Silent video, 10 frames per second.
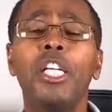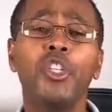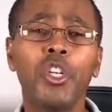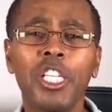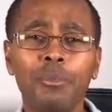
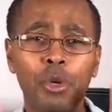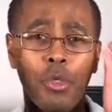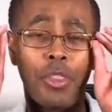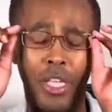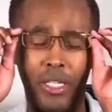Trust me
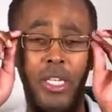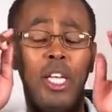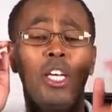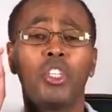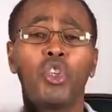on this.
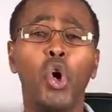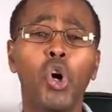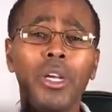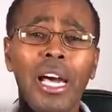Don't